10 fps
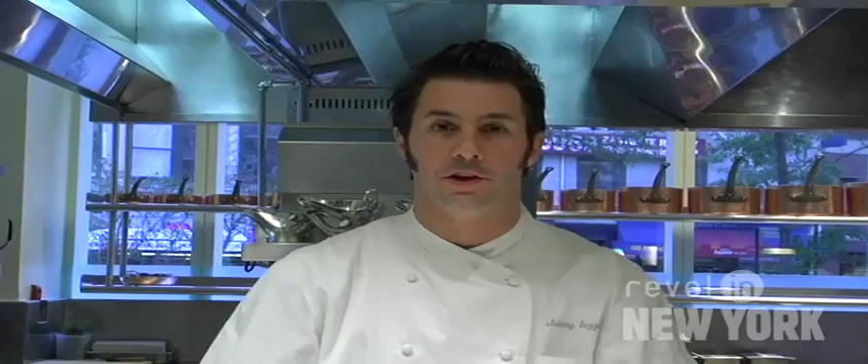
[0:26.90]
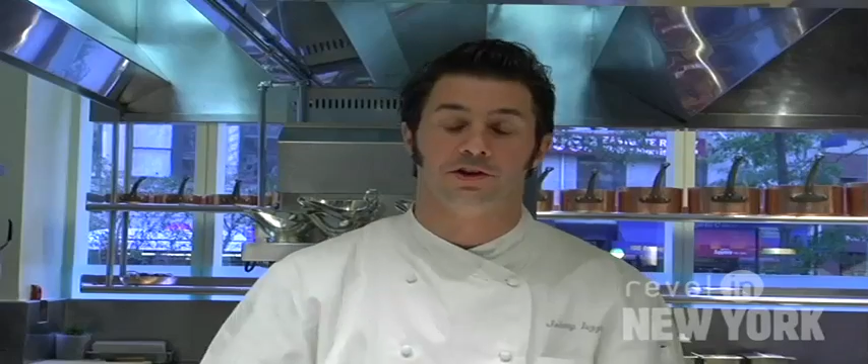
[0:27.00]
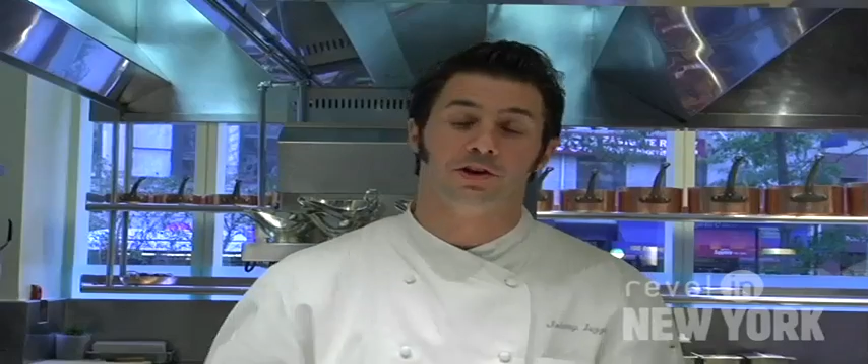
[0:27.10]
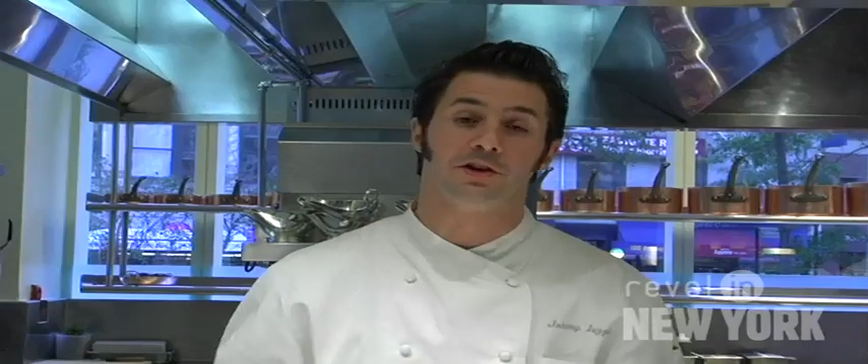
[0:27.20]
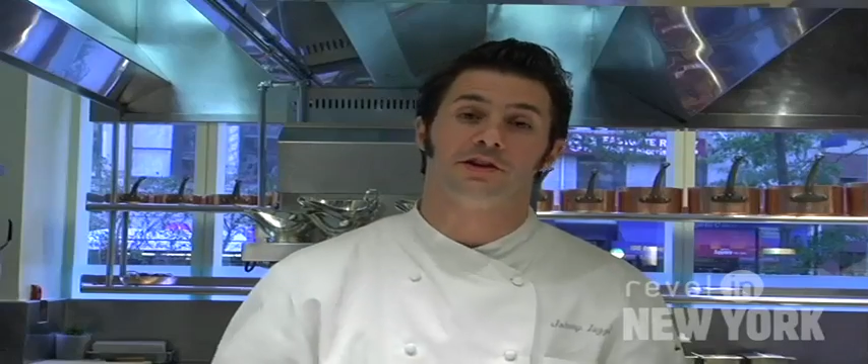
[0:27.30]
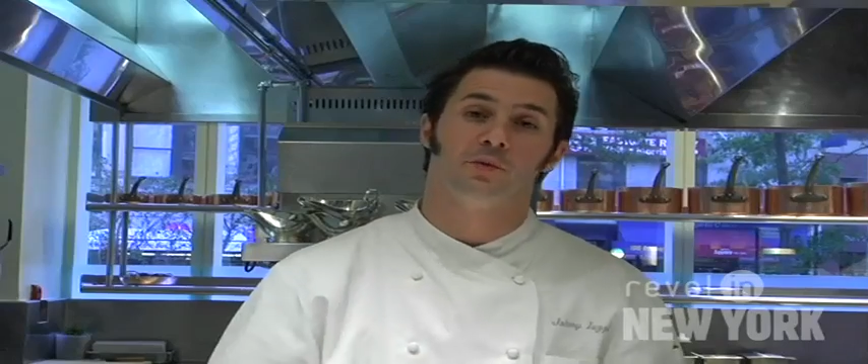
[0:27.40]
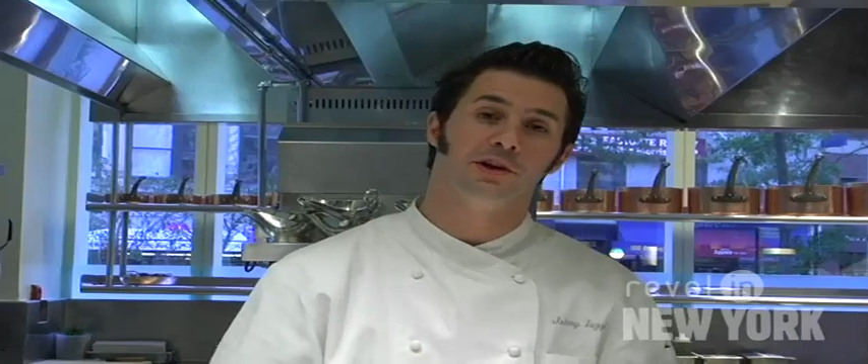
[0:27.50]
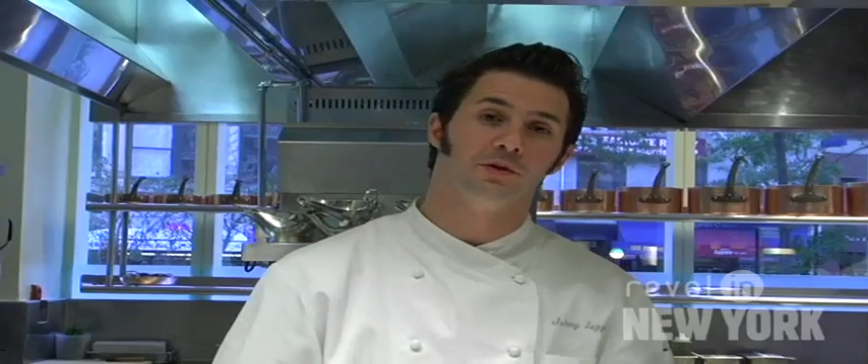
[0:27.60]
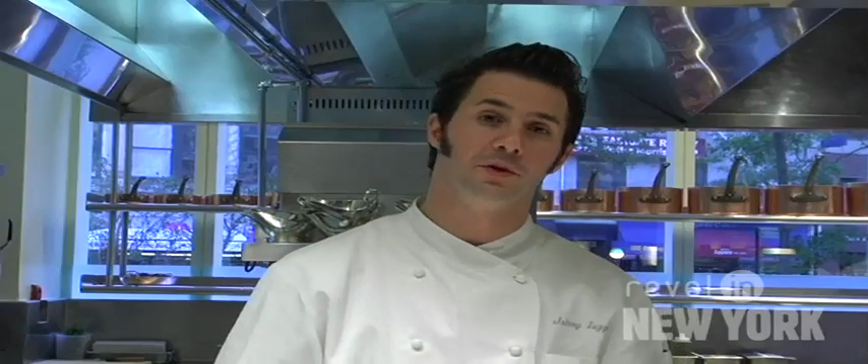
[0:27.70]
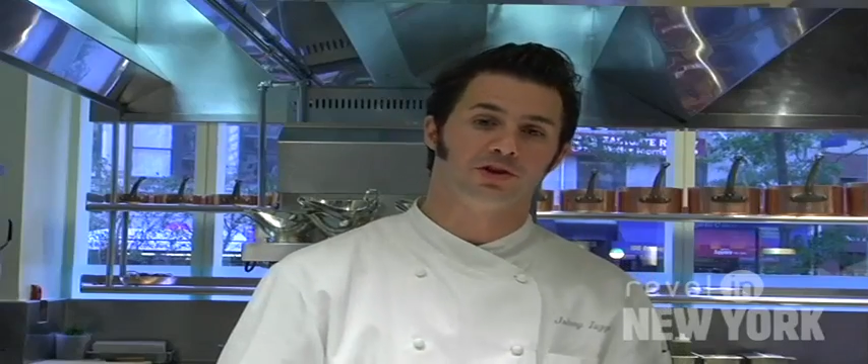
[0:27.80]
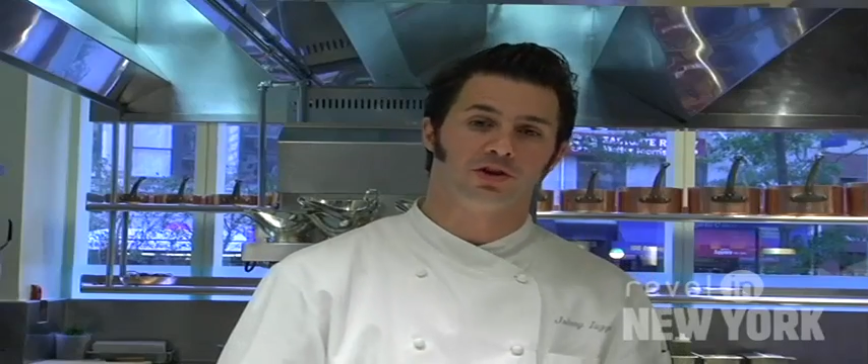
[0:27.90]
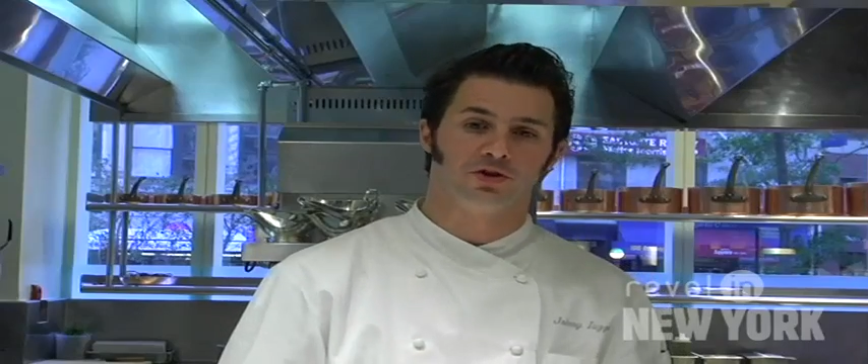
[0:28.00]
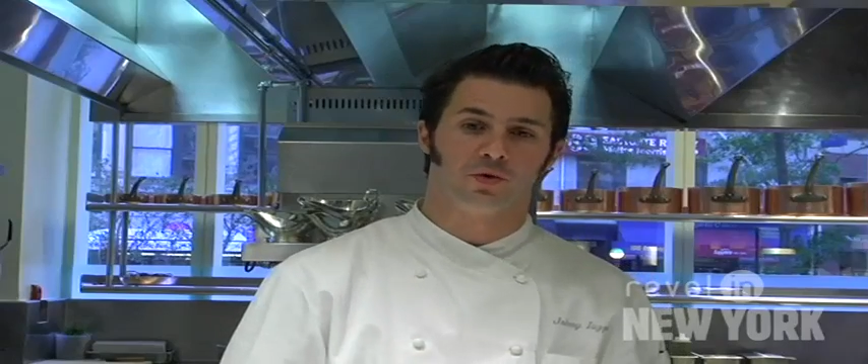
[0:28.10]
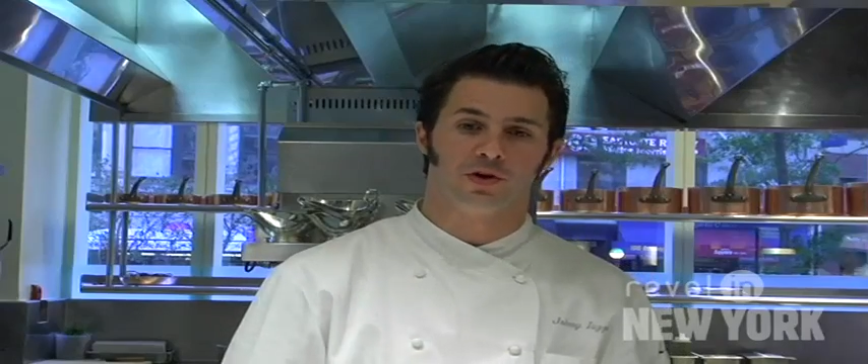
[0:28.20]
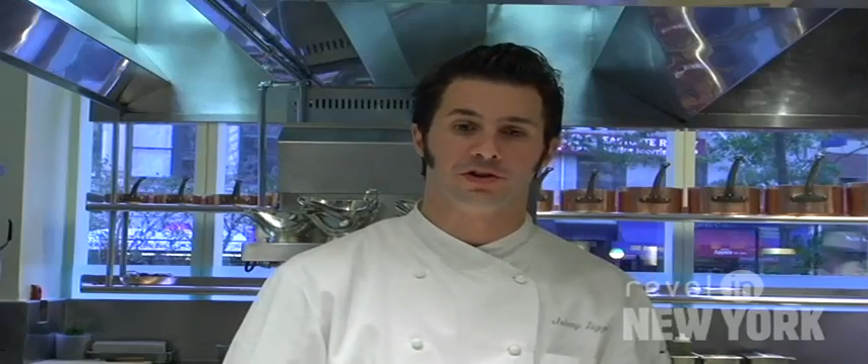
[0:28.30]
desserts that we do at
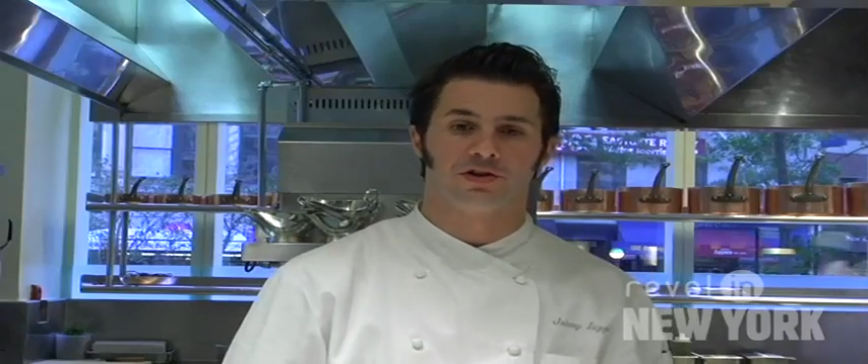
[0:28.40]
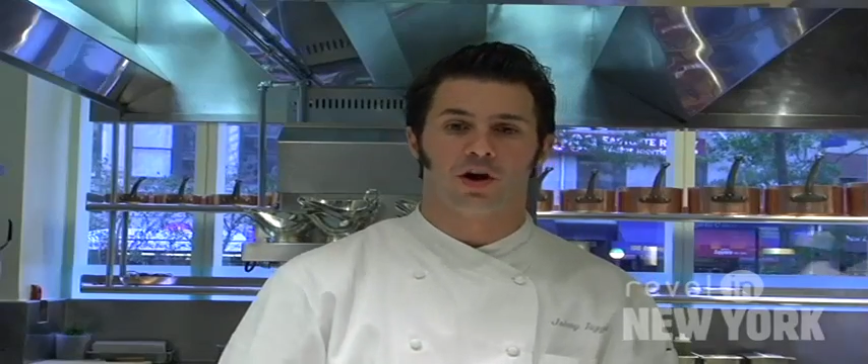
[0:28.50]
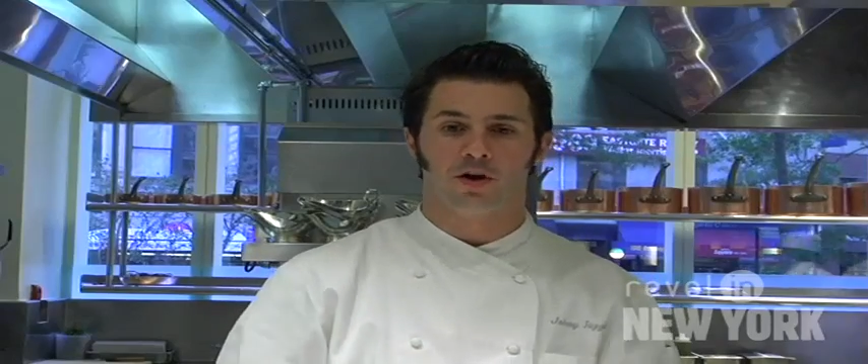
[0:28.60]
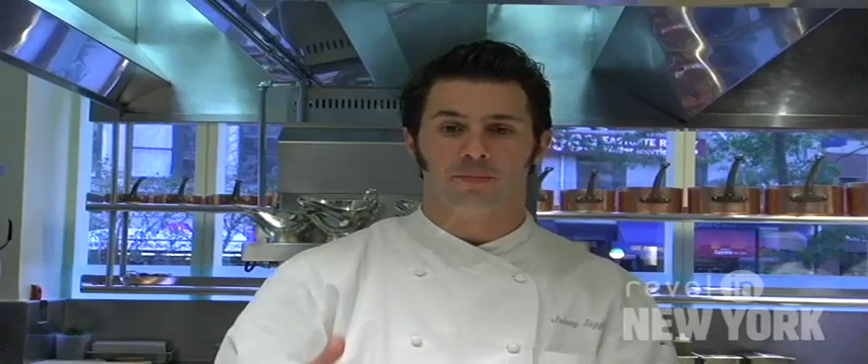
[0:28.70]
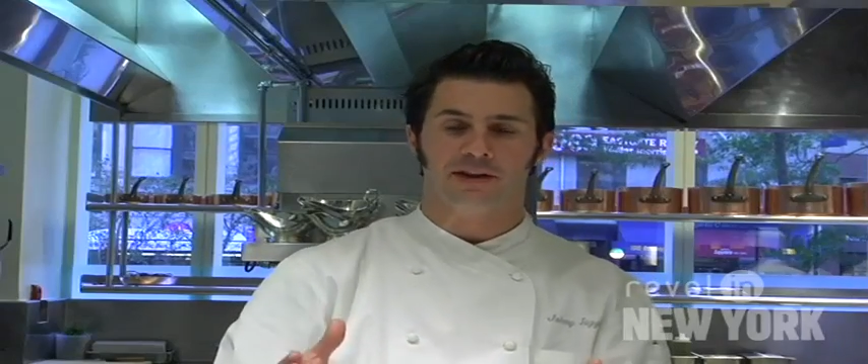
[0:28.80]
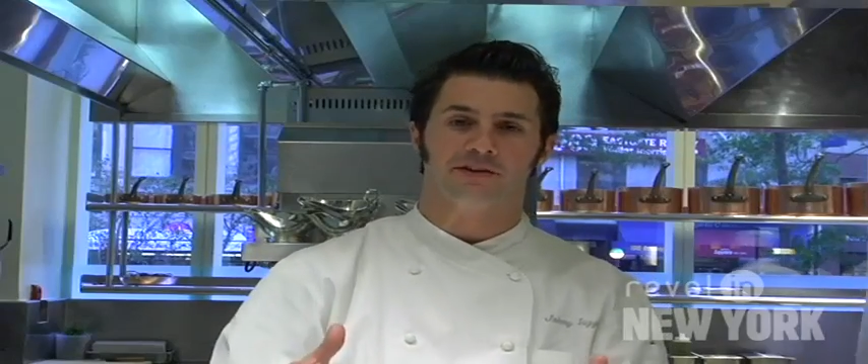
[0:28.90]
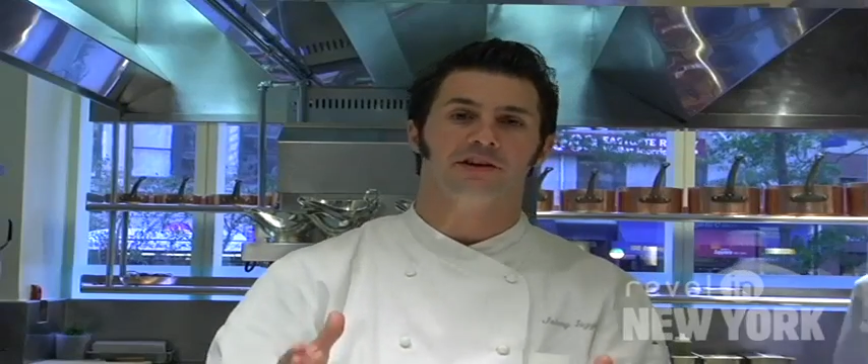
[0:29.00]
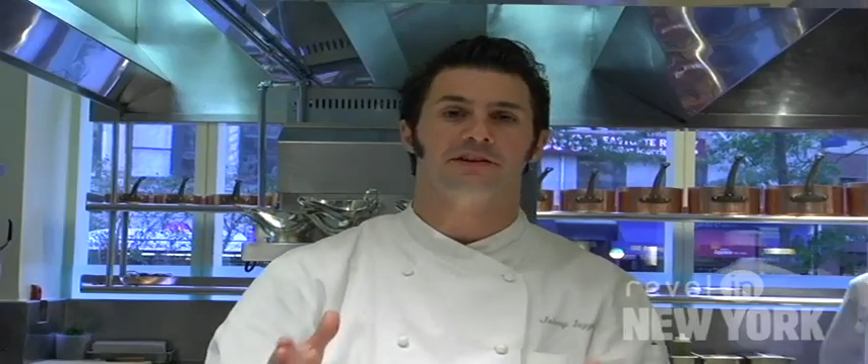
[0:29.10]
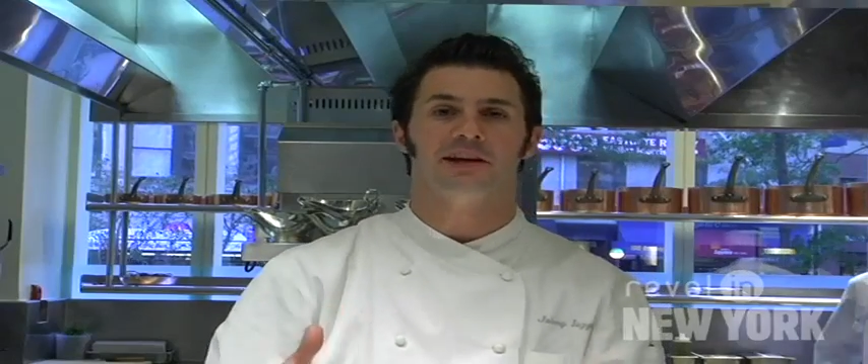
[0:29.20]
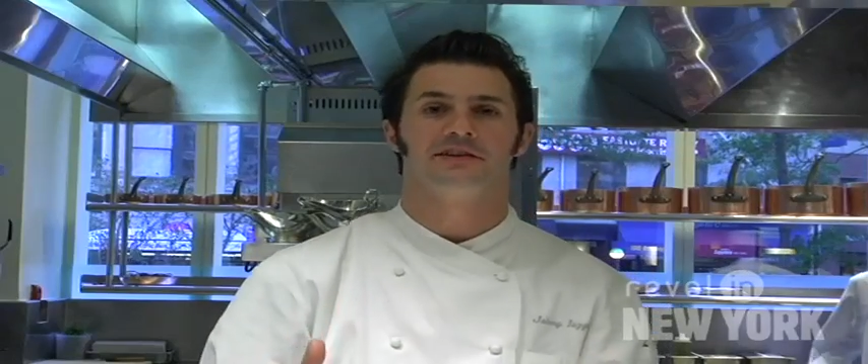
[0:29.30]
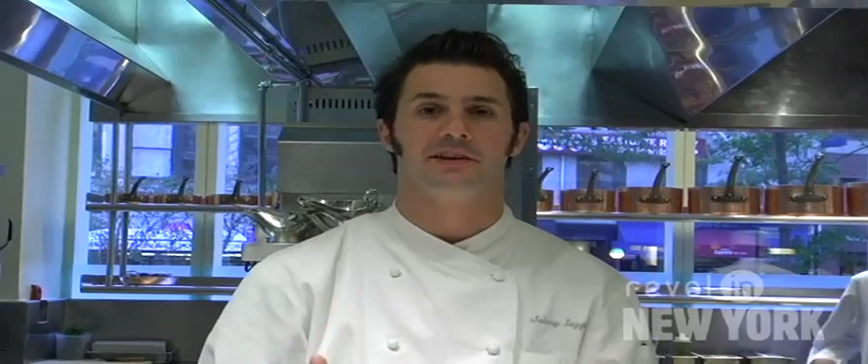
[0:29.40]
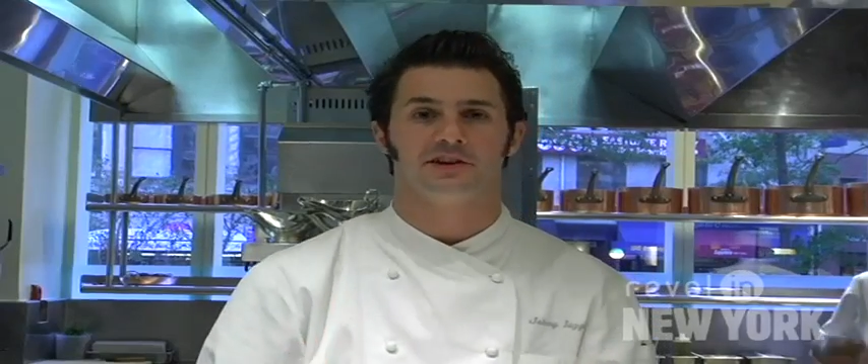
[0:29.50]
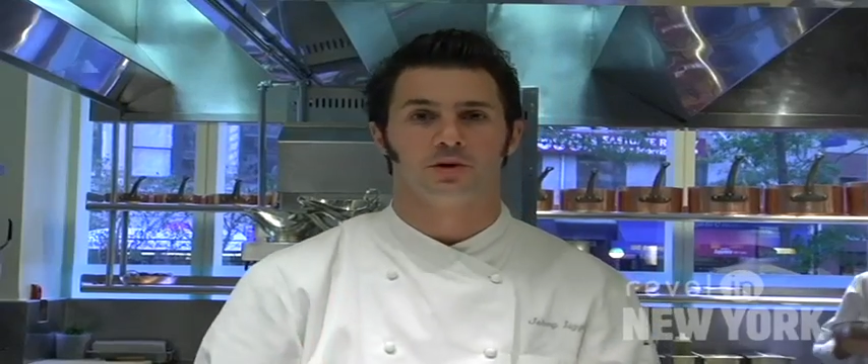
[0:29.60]
Jean-Georges are based on tasting,